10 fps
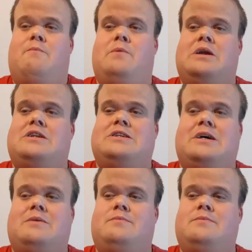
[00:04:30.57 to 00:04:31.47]
But
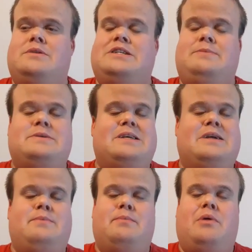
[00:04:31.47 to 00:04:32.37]
cheap as they
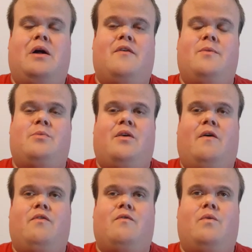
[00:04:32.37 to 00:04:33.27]
can be proud of
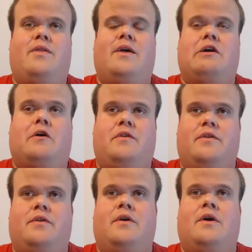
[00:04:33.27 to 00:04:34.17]
themselves, of where they've
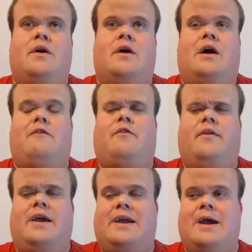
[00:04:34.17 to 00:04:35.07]
gotten, how
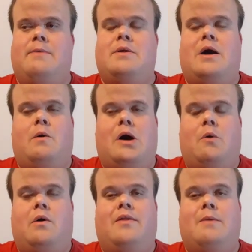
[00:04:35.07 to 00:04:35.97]
far they came, and
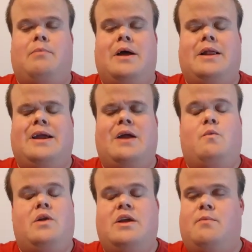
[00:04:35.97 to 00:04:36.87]
how well they played.
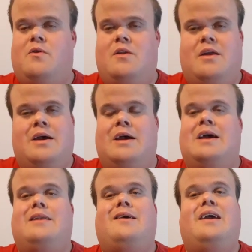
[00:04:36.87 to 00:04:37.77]
Kane Williamson,
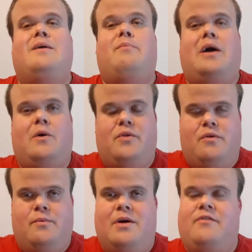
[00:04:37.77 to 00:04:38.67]
take a bow
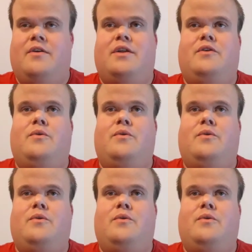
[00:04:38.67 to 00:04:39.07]
to my friend.